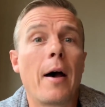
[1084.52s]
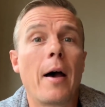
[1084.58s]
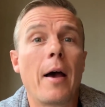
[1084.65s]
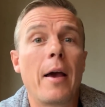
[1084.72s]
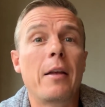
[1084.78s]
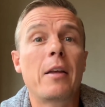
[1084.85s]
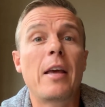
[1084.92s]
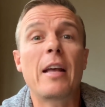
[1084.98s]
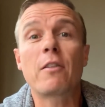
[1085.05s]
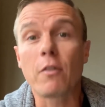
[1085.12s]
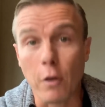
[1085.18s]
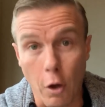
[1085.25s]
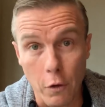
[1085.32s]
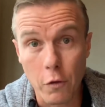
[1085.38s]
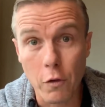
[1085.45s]
It's
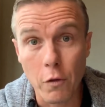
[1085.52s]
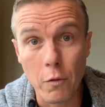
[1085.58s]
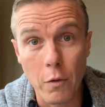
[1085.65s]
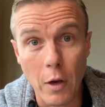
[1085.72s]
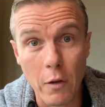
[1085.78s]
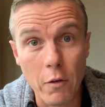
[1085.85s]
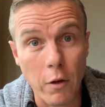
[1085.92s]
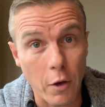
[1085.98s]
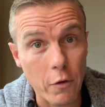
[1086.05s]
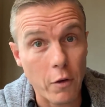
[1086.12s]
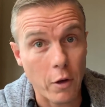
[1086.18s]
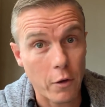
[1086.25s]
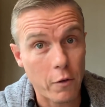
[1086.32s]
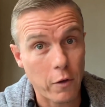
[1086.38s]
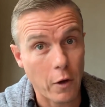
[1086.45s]
lots. It's lots and
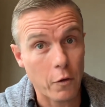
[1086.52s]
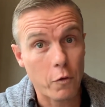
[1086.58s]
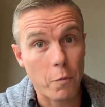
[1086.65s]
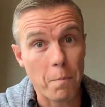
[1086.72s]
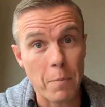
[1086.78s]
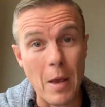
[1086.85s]
lots and lots.